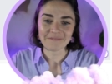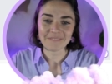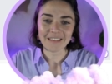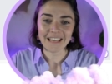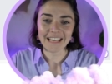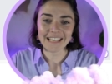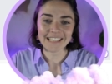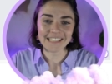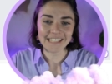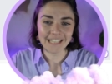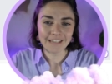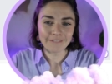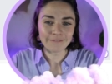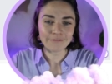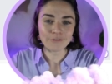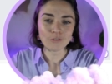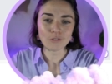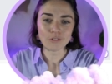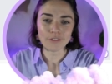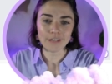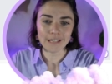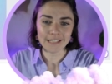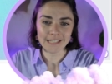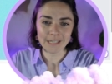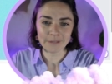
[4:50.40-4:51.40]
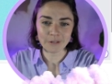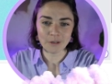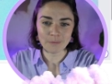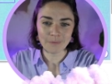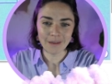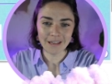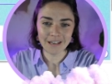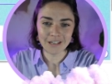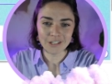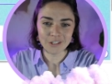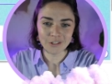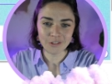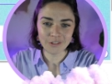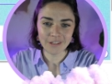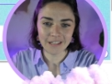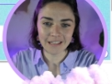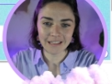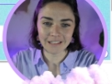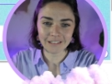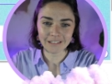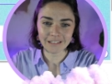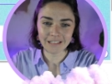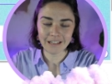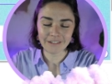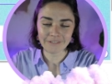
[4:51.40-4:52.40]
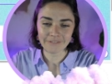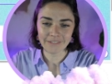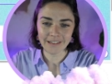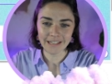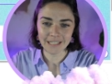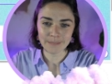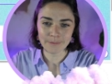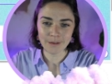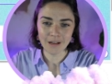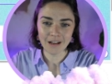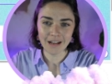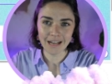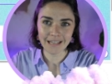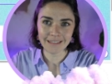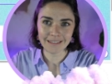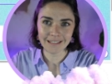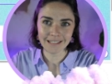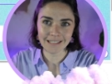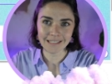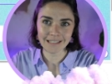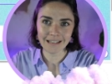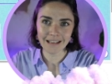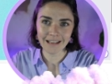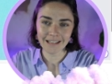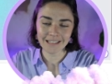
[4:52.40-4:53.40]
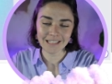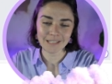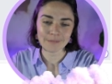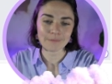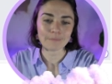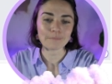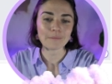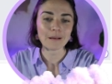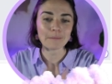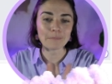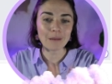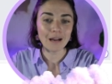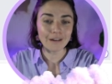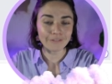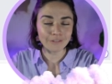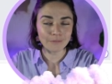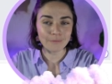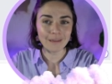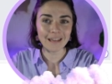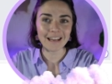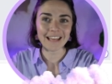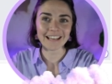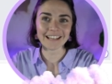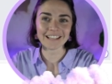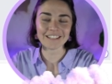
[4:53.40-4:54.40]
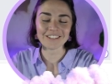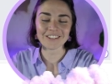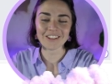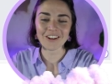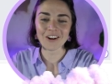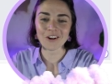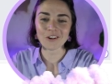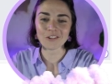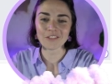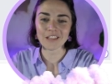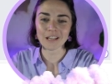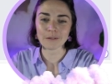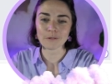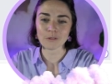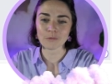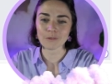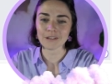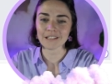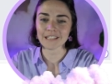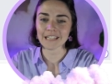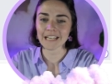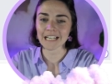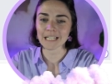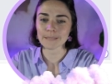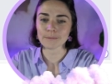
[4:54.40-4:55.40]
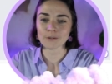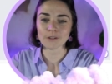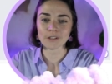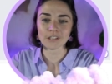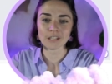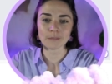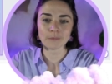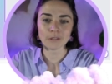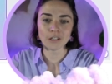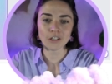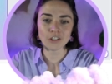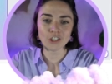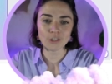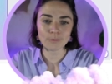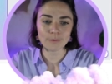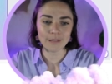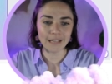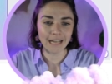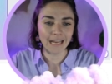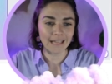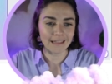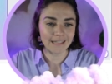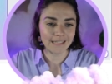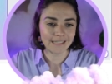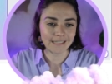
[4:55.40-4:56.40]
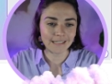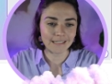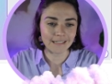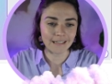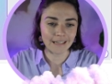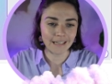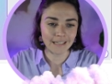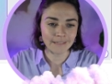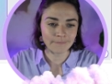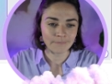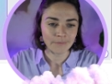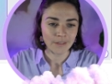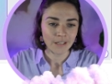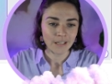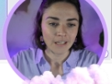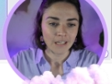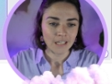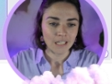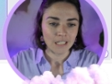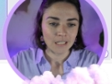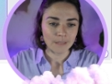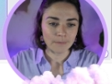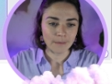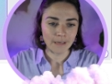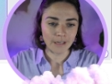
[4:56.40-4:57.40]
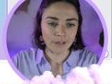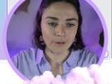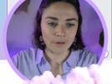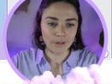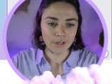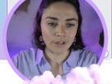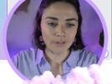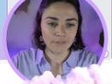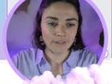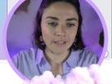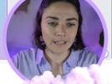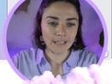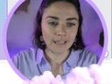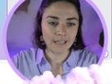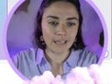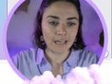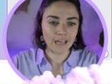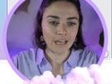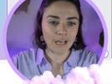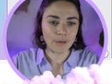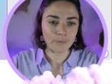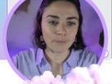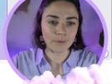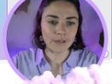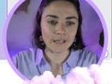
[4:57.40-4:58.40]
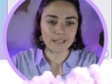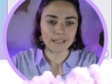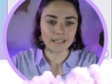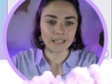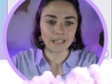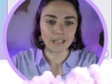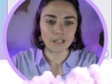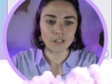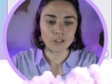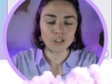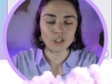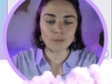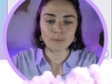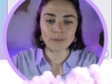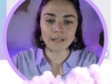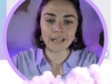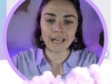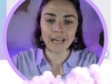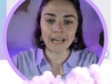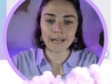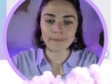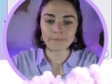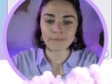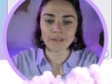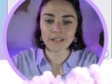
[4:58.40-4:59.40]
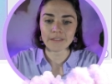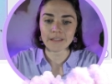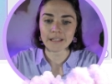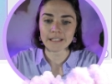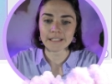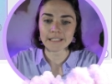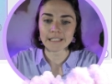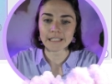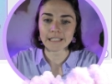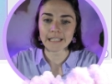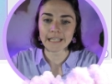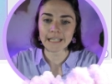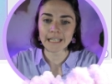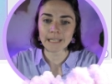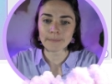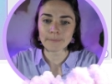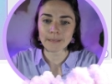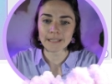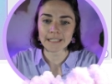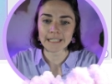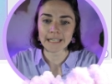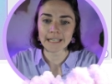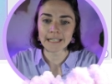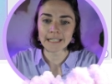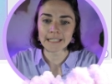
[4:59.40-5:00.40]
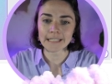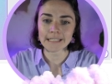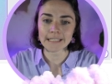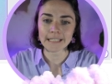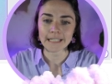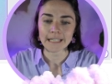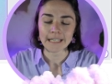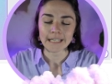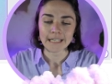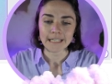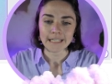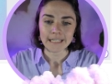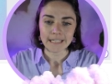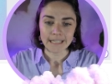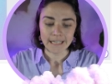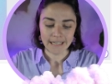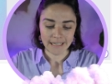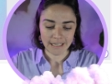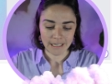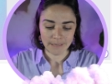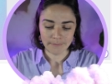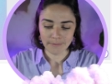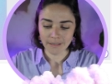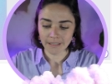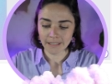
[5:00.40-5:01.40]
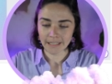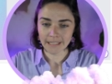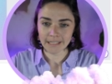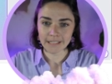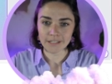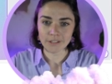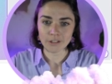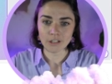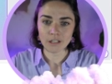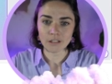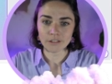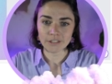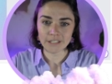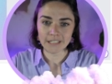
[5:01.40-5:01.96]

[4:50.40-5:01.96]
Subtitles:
Except for this, I won't be able to do the little effect behind the starts. Apart from that, I can do the whole thing with one text box. So I'm going to duplicate this design. So So by going over here, I'm pressing duplicate and then deleting my text. So I'll